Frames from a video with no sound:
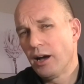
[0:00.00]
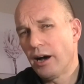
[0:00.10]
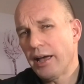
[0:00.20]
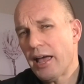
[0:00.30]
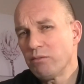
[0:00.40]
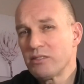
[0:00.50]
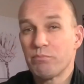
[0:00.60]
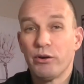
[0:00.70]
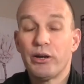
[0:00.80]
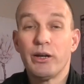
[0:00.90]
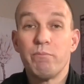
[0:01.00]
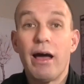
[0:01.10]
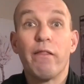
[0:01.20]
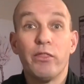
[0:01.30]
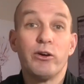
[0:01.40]
I haven't spoken
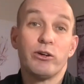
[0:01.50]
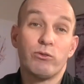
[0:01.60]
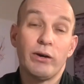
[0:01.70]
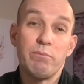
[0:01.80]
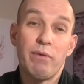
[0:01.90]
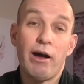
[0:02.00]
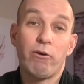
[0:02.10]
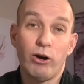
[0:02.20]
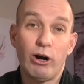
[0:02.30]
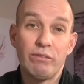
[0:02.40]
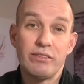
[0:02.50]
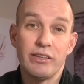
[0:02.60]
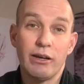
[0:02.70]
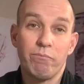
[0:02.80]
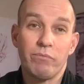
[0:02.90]
about the green power
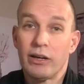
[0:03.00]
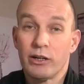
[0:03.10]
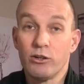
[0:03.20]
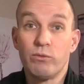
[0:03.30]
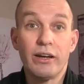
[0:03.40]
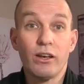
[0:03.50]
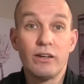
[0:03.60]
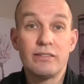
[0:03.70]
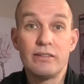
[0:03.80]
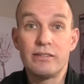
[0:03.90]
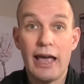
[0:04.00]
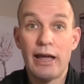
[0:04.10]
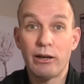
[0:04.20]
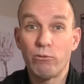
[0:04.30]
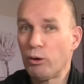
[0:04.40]
offset, grid losses
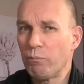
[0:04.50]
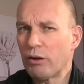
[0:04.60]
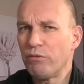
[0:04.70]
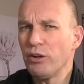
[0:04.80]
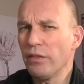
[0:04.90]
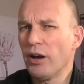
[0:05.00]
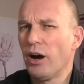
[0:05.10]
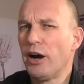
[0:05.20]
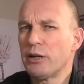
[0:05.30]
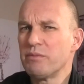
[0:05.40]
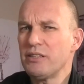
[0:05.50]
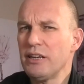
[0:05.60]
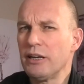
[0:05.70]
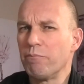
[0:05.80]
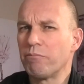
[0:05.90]
and, well, a few other items
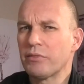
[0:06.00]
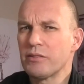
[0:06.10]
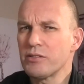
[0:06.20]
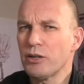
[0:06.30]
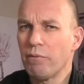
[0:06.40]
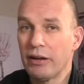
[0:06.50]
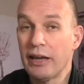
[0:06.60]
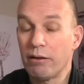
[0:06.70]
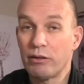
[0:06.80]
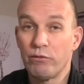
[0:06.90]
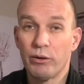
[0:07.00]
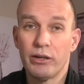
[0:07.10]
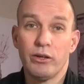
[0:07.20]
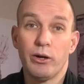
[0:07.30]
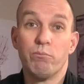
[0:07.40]
here. So again, if you want to
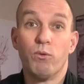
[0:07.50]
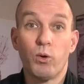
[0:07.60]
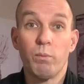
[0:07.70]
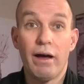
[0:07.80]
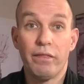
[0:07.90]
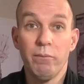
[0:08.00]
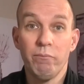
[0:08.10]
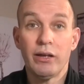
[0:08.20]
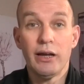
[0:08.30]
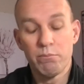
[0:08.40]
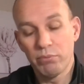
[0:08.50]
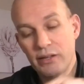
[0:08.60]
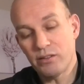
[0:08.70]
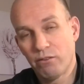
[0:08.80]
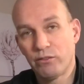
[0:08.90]
know more about them,
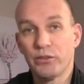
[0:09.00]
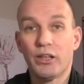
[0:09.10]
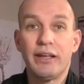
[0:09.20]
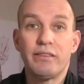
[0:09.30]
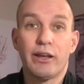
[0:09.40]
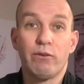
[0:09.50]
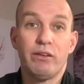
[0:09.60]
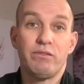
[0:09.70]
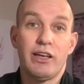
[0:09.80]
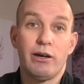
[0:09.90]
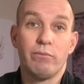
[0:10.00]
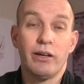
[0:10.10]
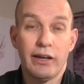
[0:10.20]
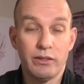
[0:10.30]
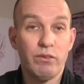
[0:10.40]
please follow the link that I've left down
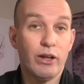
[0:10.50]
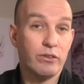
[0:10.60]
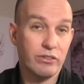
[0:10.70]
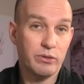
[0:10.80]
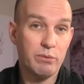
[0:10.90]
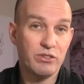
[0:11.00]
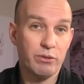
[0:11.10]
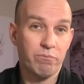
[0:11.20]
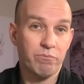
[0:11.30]
in the video description.